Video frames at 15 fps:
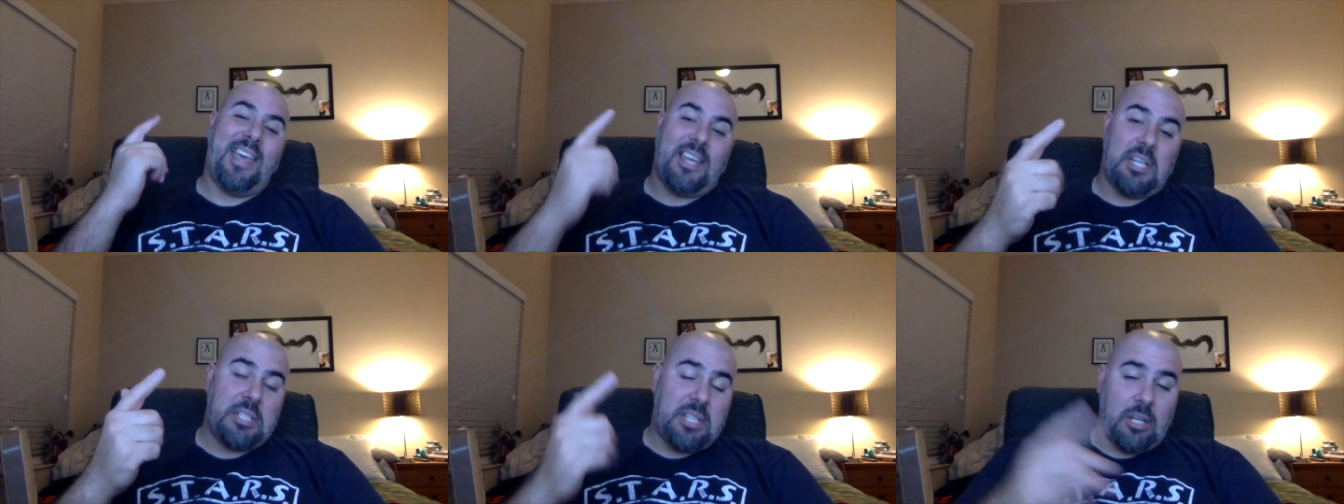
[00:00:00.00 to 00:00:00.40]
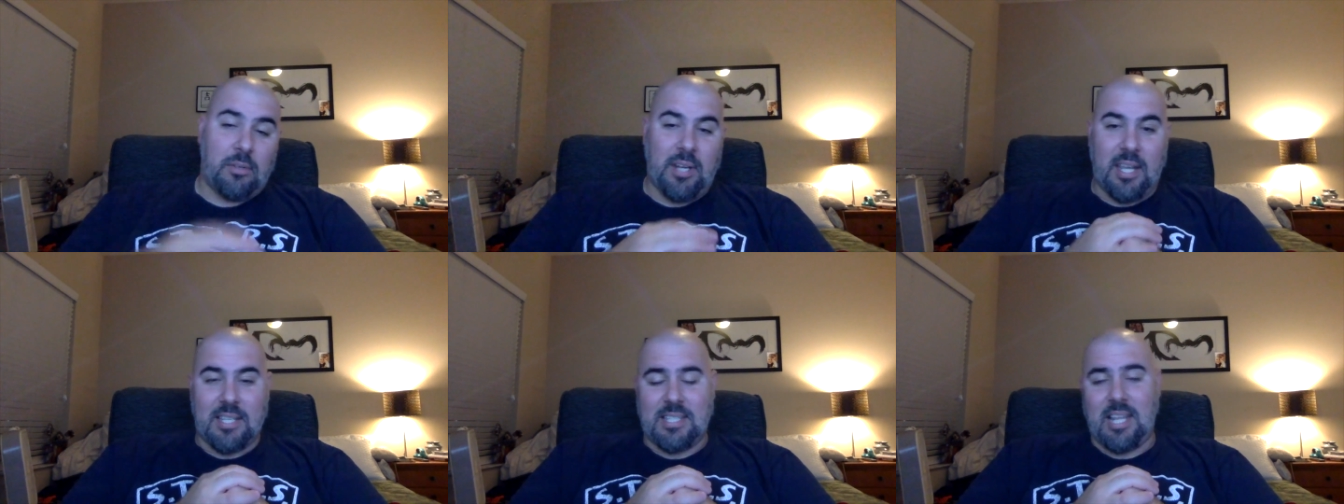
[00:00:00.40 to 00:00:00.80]
And until
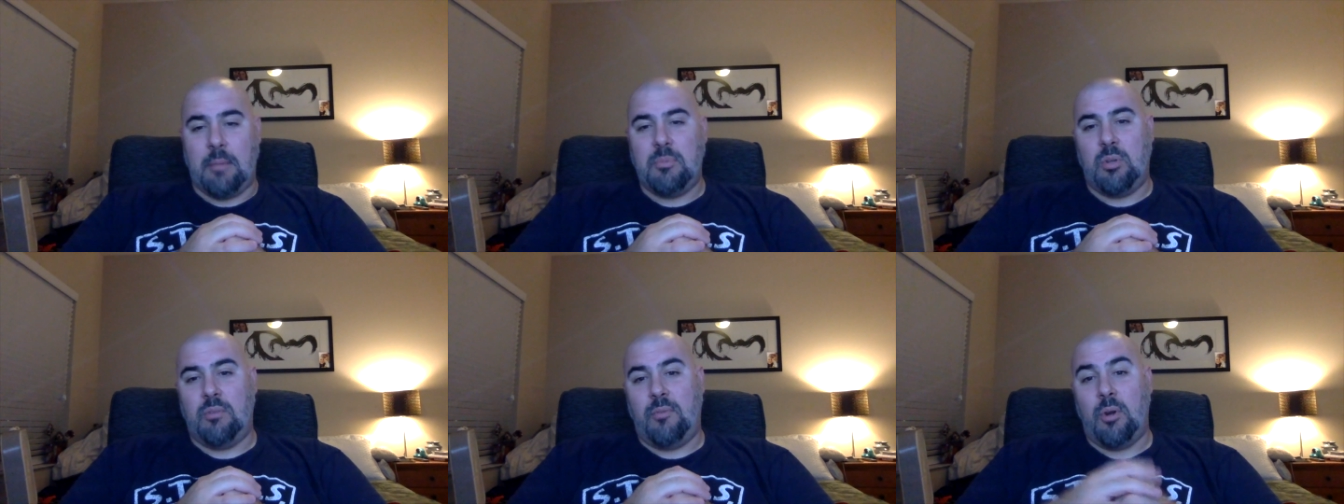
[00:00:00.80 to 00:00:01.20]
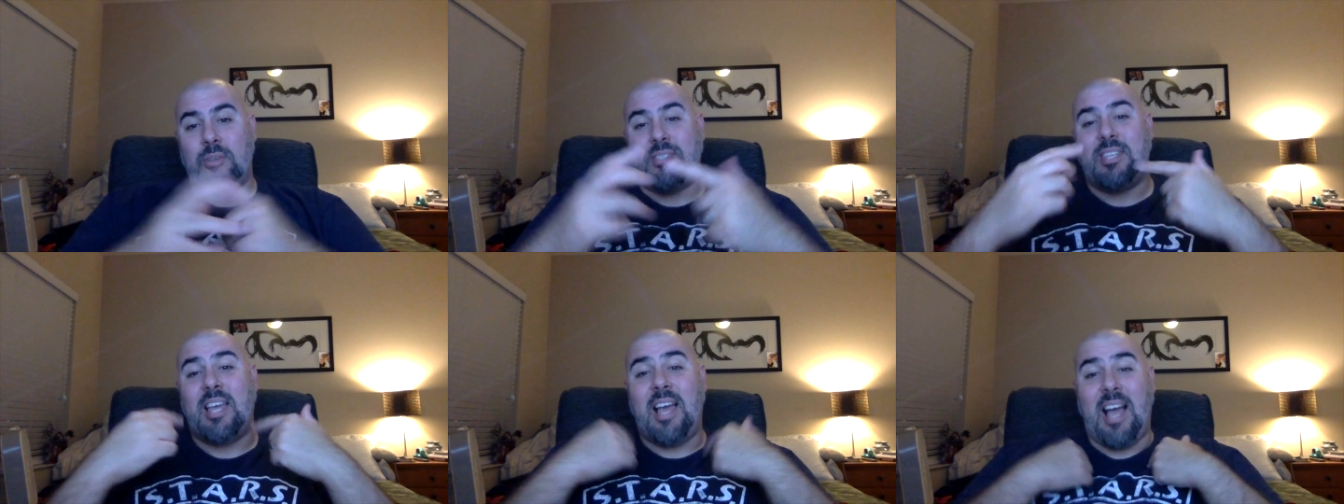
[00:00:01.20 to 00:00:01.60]
next time,
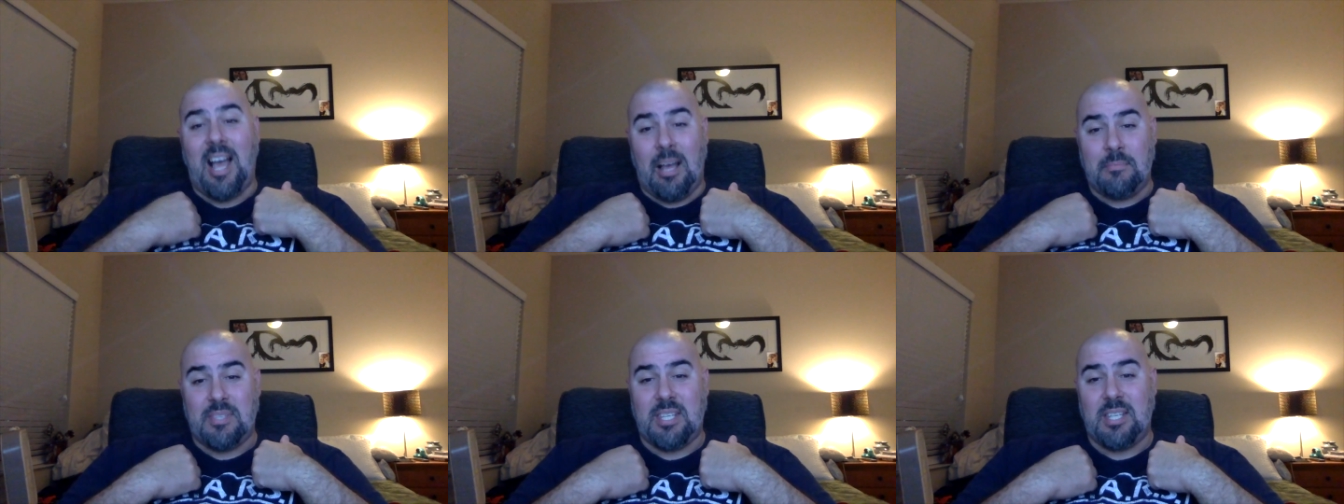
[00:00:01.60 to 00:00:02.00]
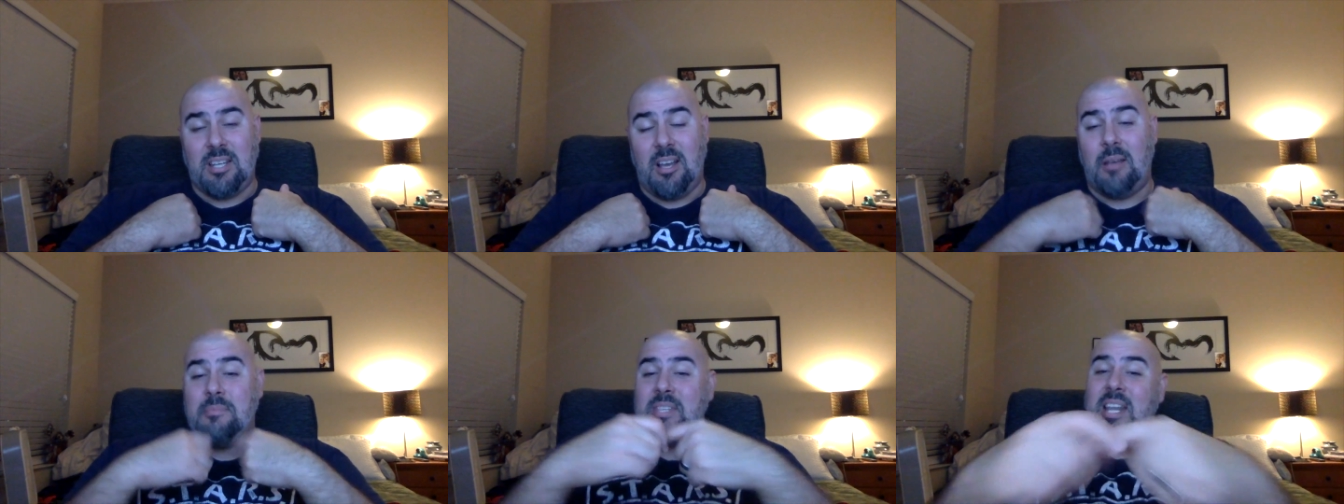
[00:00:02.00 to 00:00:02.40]
universe, I'm
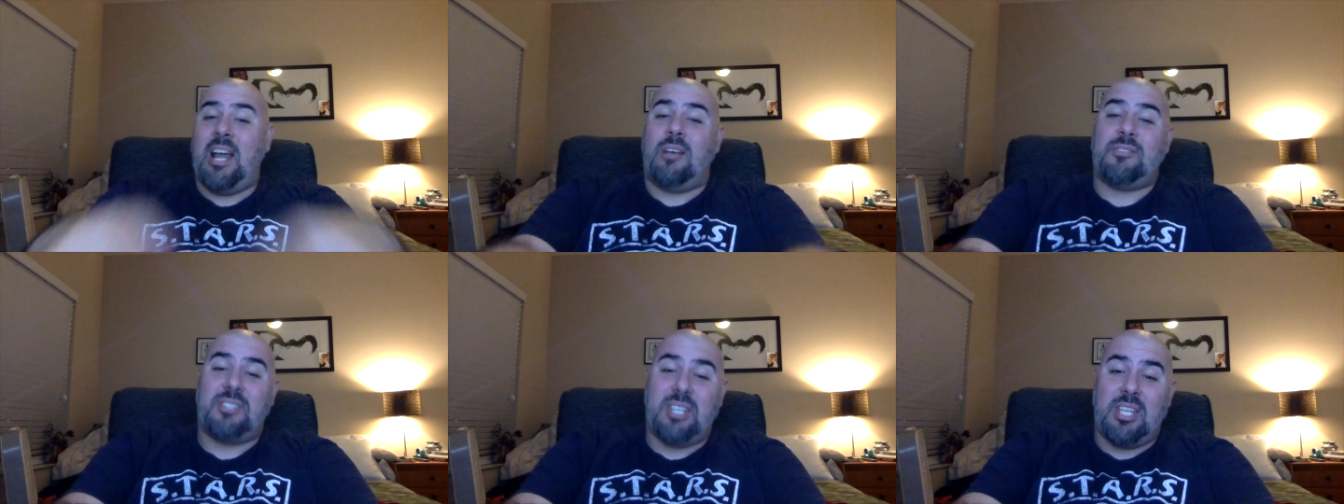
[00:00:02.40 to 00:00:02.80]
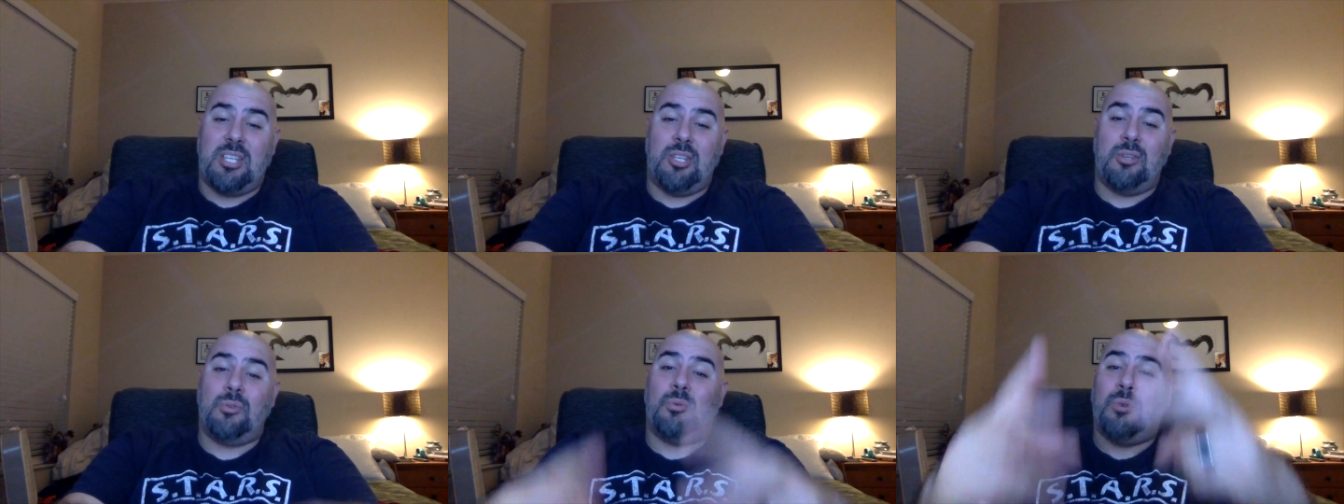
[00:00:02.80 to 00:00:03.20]
C-Dubss, and I'll see
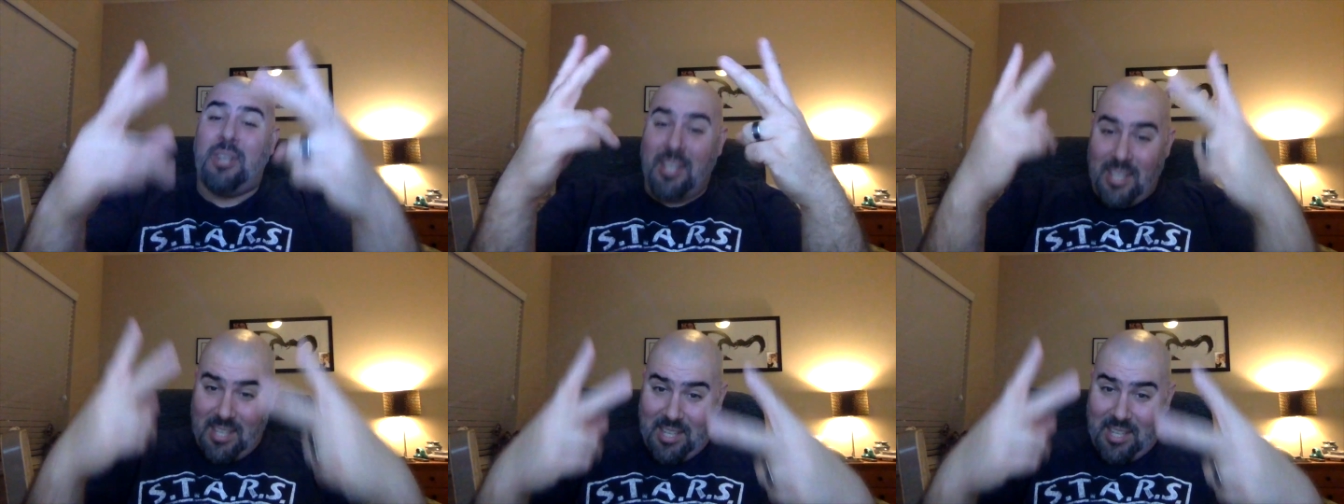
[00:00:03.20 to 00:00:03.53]
you